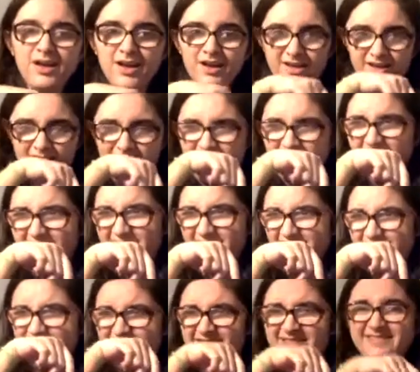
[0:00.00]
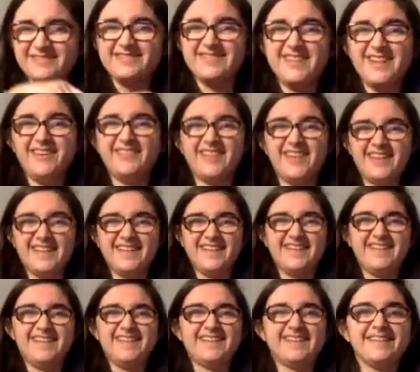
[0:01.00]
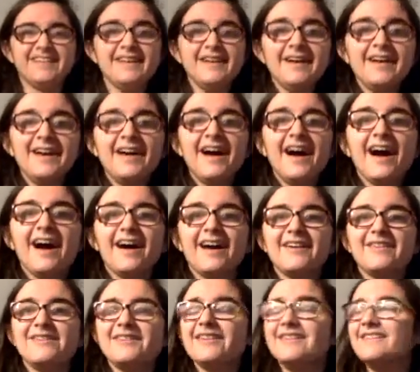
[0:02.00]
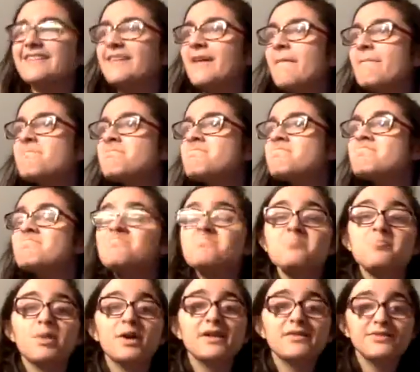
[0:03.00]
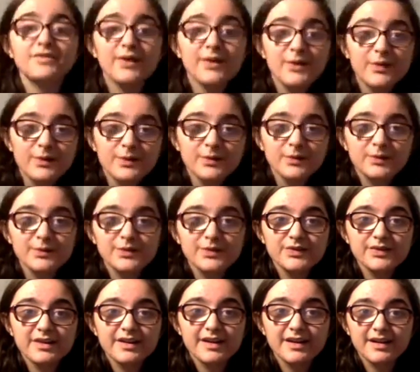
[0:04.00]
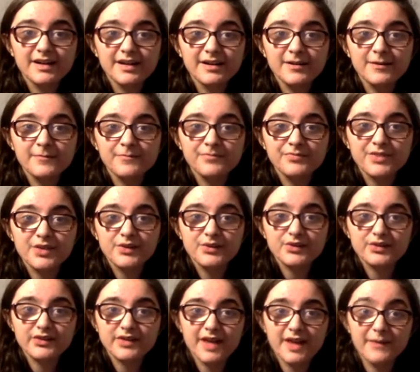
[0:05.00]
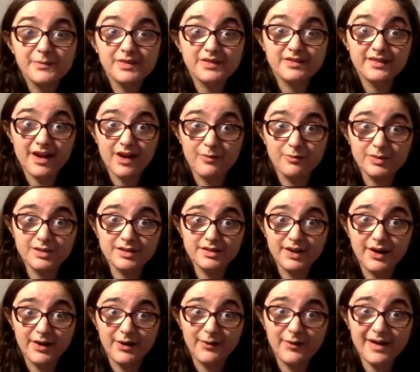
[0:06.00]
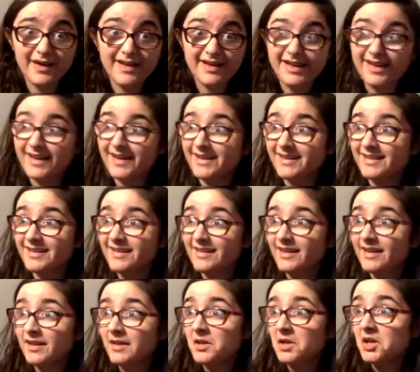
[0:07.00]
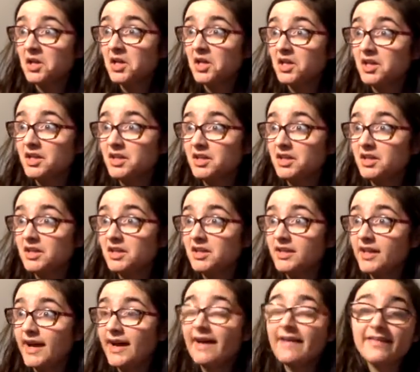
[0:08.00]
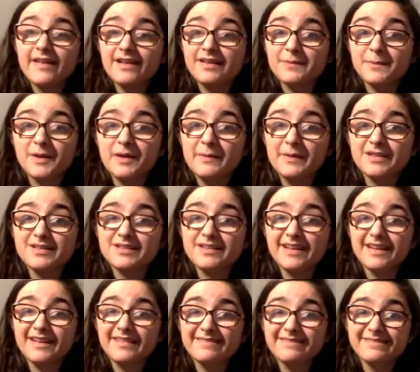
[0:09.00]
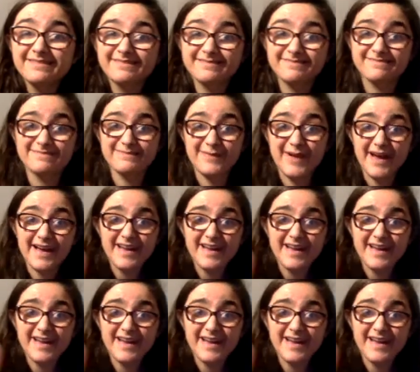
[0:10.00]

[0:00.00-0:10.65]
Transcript: oh my God. I will put those um, usernames down below. And yeah, that's pretty much it. Bye, guys.